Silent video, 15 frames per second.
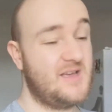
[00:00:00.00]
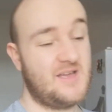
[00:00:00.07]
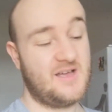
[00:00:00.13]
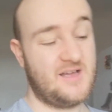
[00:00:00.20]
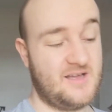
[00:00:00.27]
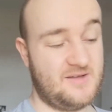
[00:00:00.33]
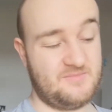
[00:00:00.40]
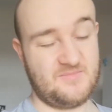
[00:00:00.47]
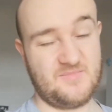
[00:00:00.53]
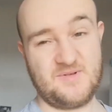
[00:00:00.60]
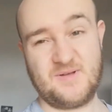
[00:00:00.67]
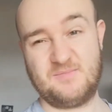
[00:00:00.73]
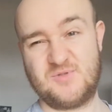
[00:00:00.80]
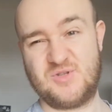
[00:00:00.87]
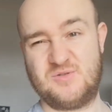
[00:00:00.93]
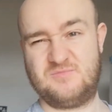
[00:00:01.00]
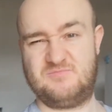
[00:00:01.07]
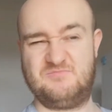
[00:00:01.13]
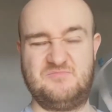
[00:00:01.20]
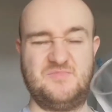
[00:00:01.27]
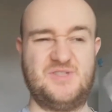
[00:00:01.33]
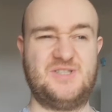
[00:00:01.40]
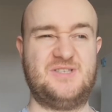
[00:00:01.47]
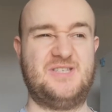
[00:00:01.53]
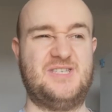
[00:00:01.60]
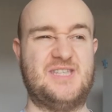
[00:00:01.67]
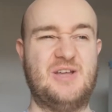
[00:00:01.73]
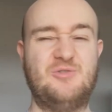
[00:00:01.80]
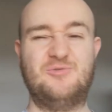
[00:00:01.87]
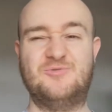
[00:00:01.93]
bothered.
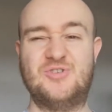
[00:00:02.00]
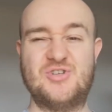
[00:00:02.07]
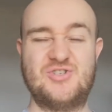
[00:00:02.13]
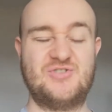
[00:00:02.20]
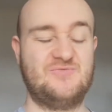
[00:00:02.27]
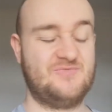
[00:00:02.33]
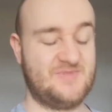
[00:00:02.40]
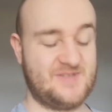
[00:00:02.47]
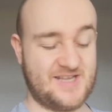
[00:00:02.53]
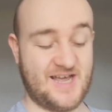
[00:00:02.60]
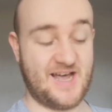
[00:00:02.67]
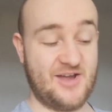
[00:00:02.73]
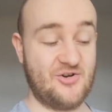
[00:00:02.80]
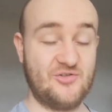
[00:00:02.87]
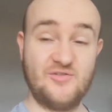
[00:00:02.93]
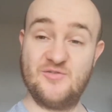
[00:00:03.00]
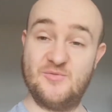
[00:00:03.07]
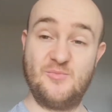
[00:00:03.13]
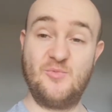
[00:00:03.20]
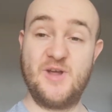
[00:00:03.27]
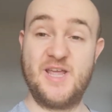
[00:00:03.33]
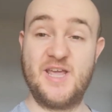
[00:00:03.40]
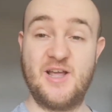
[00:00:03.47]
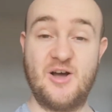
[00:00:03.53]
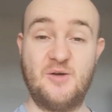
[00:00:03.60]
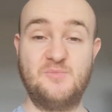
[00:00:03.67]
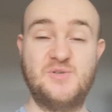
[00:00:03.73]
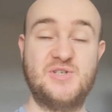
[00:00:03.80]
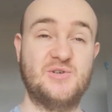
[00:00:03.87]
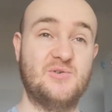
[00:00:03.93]
Still just tired from waking
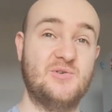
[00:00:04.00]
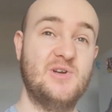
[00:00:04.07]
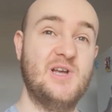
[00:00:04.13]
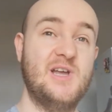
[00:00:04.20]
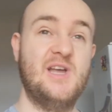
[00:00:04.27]
up, so